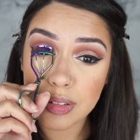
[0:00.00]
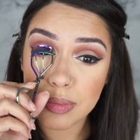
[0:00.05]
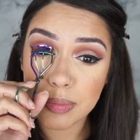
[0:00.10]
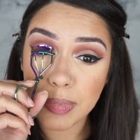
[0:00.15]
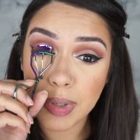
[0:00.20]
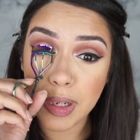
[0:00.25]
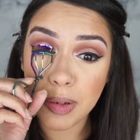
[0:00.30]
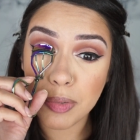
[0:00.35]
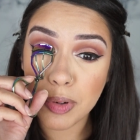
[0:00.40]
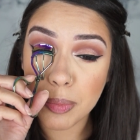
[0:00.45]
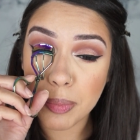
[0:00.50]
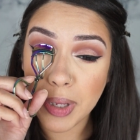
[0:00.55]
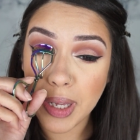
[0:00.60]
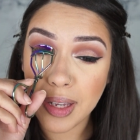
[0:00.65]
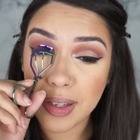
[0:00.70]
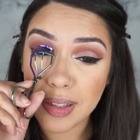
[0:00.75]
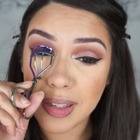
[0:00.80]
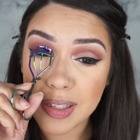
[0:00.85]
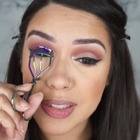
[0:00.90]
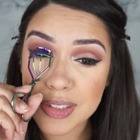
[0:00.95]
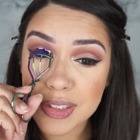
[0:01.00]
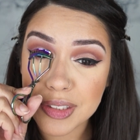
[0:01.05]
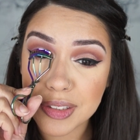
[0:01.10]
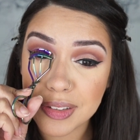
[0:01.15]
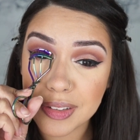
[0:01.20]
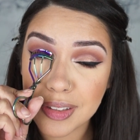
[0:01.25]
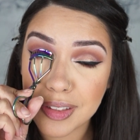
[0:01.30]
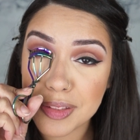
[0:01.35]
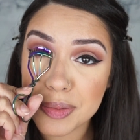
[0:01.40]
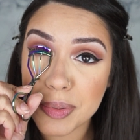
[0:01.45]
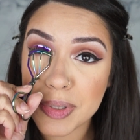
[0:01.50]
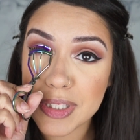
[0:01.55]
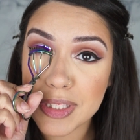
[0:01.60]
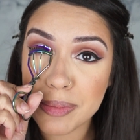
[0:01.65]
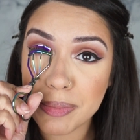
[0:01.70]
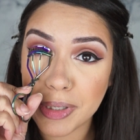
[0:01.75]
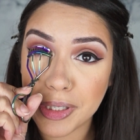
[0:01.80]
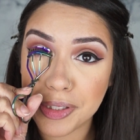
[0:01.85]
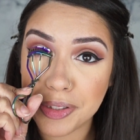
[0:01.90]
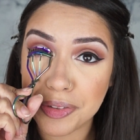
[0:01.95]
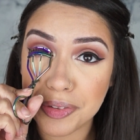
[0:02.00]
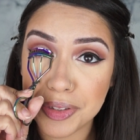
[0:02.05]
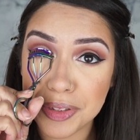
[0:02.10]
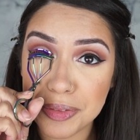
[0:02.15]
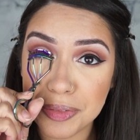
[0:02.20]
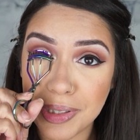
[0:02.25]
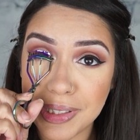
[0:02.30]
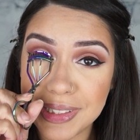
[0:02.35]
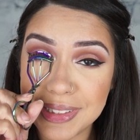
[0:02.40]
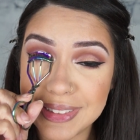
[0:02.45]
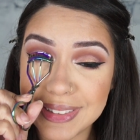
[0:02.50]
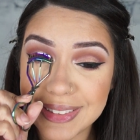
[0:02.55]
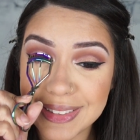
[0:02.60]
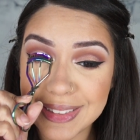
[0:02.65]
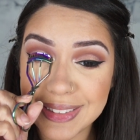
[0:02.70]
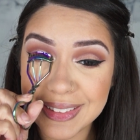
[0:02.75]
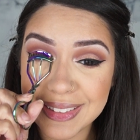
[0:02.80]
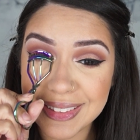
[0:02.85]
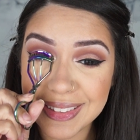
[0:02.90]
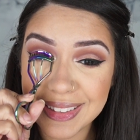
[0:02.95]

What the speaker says: My eyelash curler. I was supposed to say my curling wand.